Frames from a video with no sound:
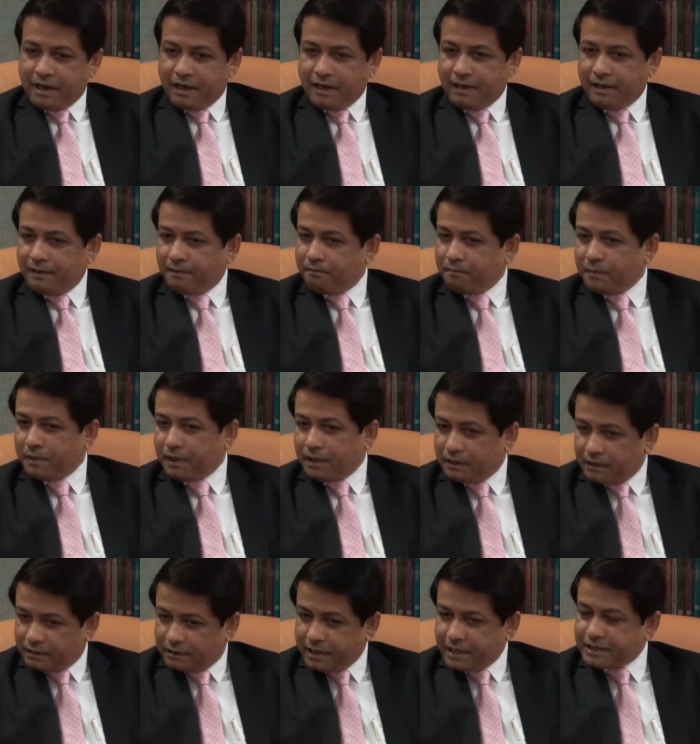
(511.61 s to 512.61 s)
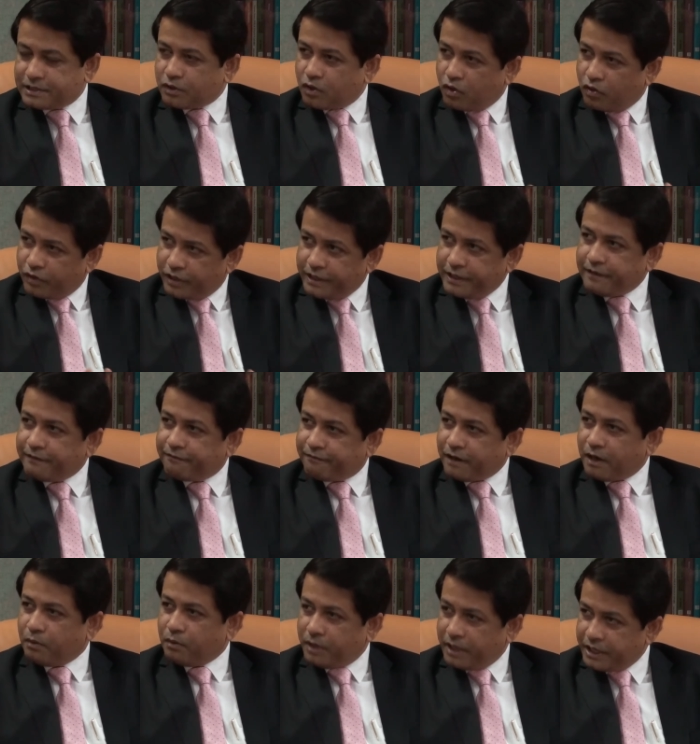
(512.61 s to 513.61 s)
uh, there is already a
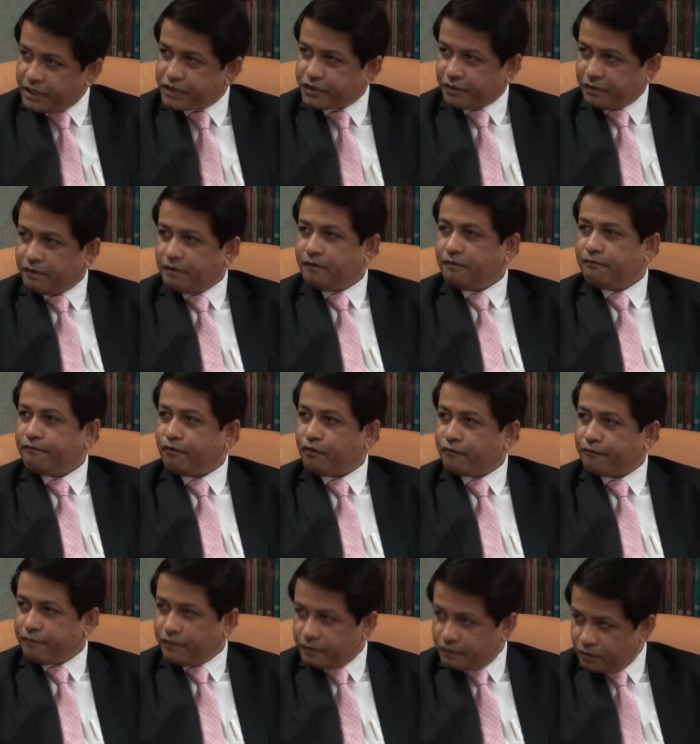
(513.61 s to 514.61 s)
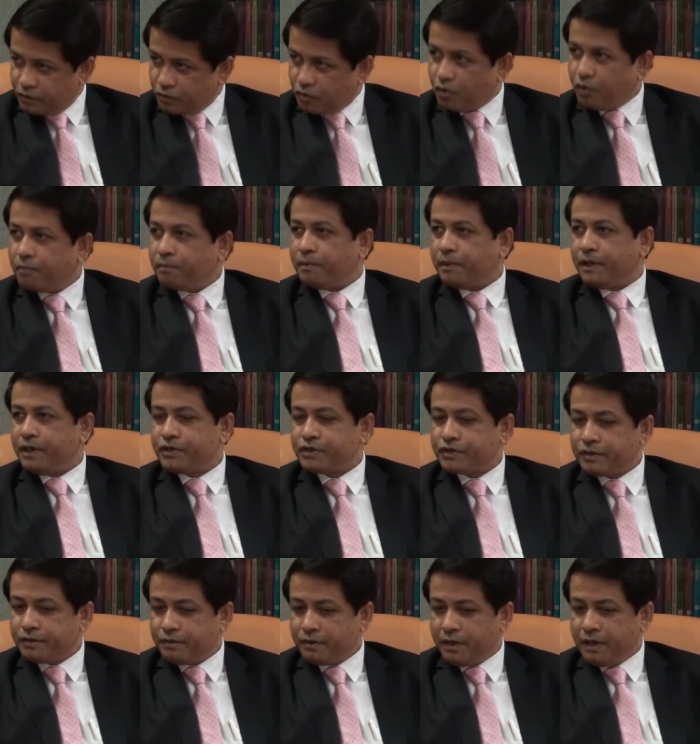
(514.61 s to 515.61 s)
foundation for further
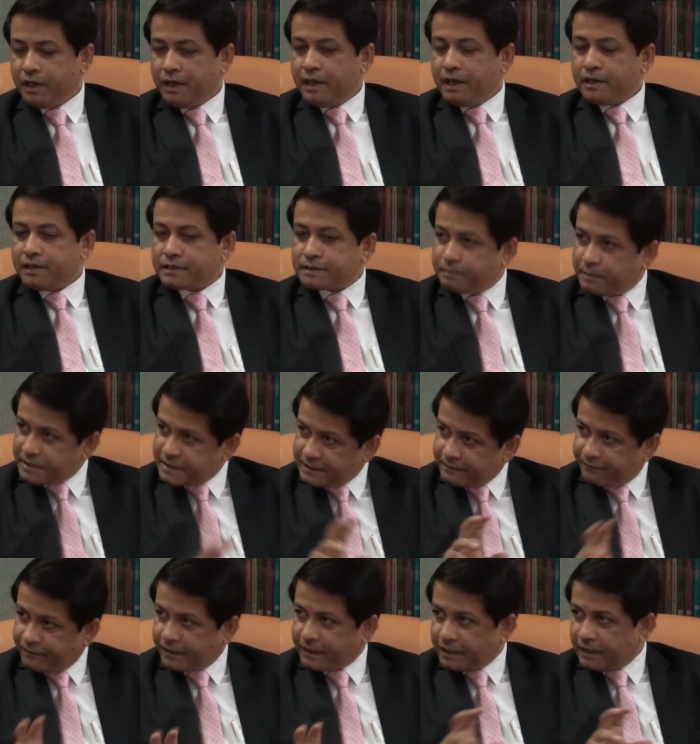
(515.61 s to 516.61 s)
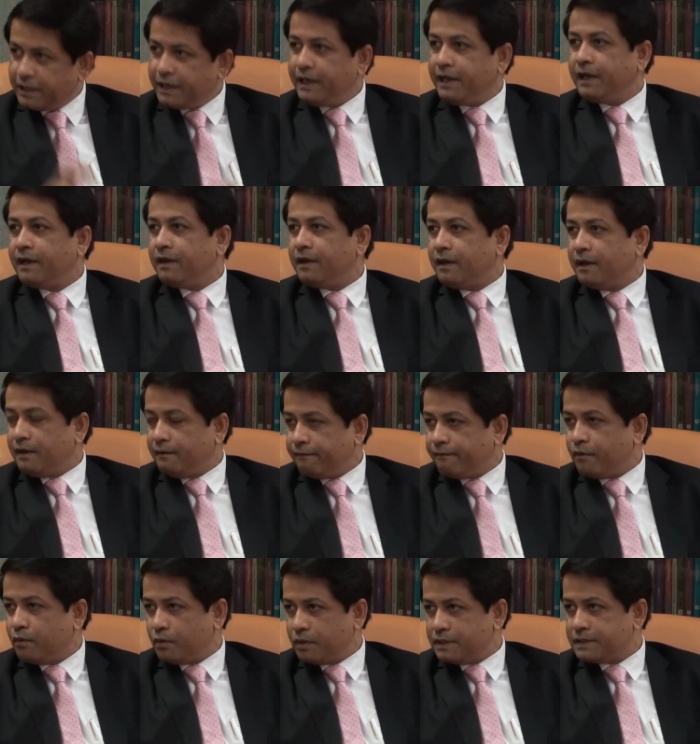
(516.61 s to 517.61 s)
cooperation specifically uh,
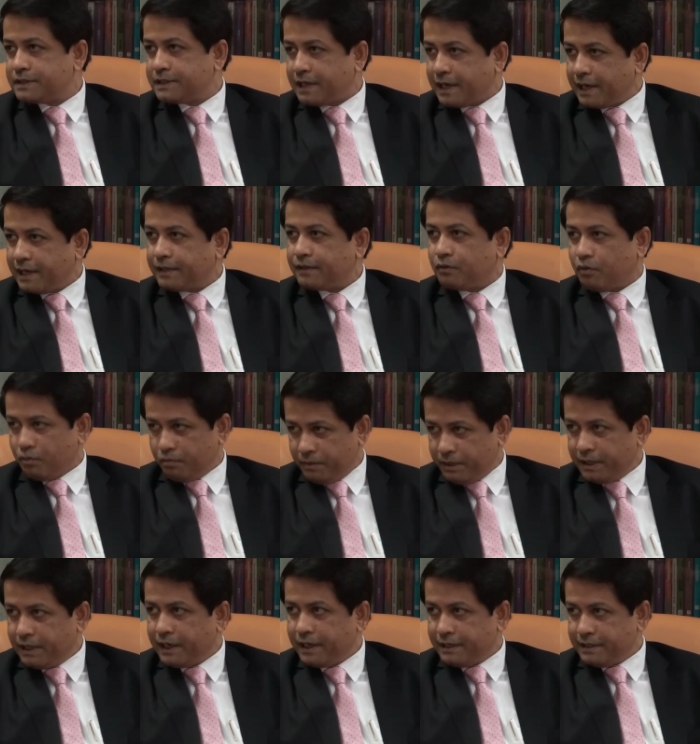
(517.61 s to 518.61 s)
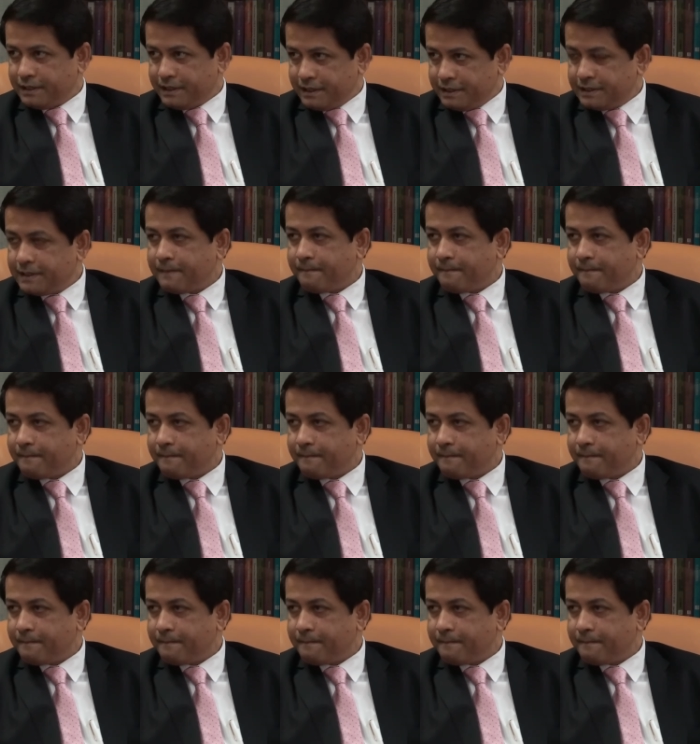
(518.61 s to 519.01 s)
focused at COVID-19.